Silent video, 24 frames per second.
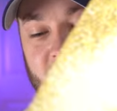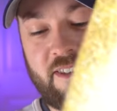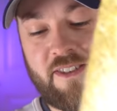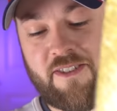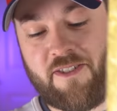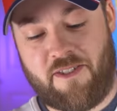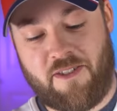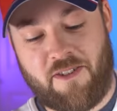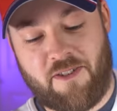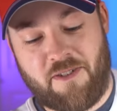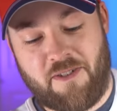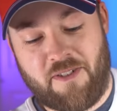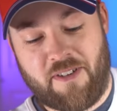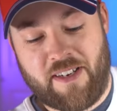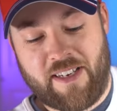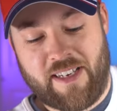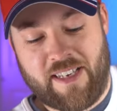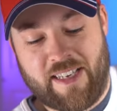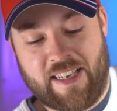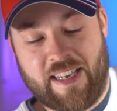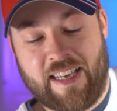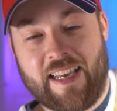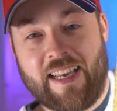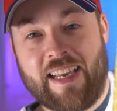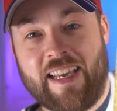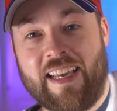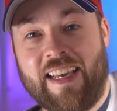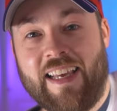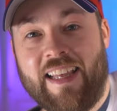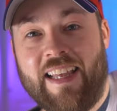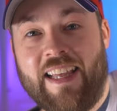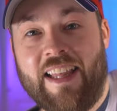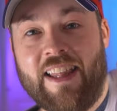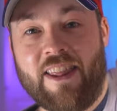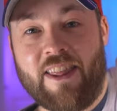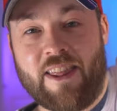So
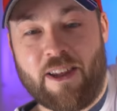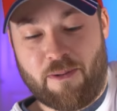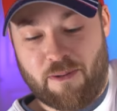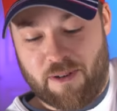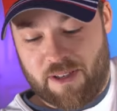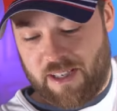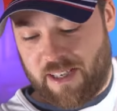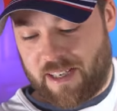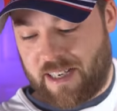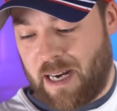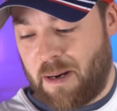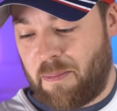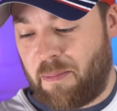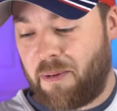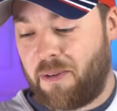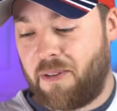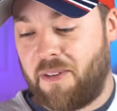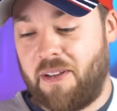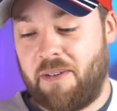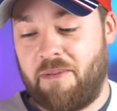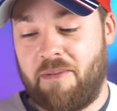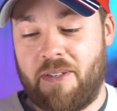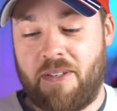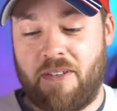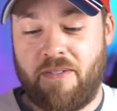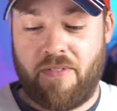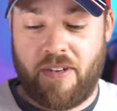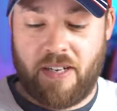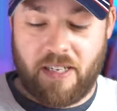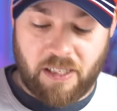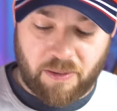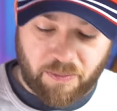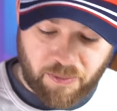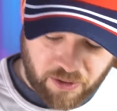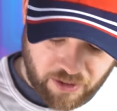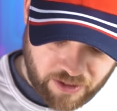there was a couple that was
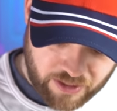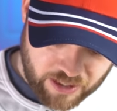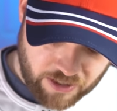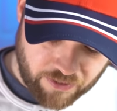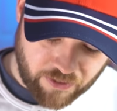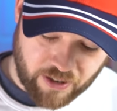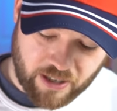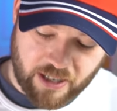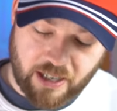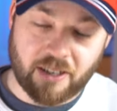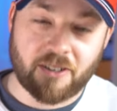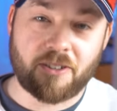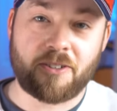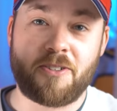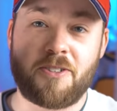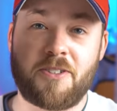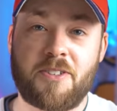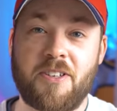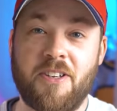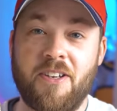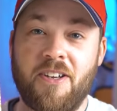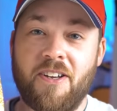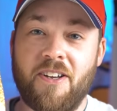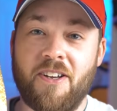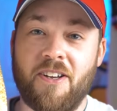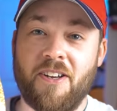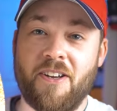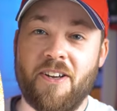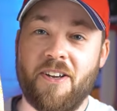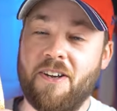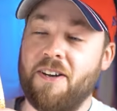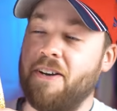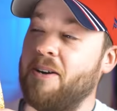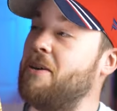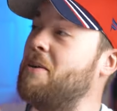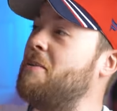available in different colors,
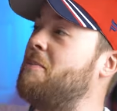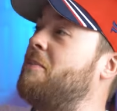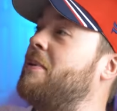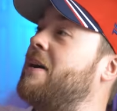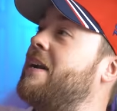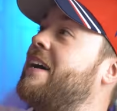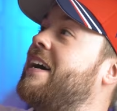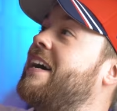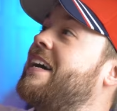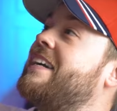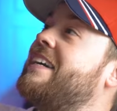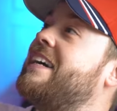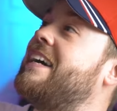but I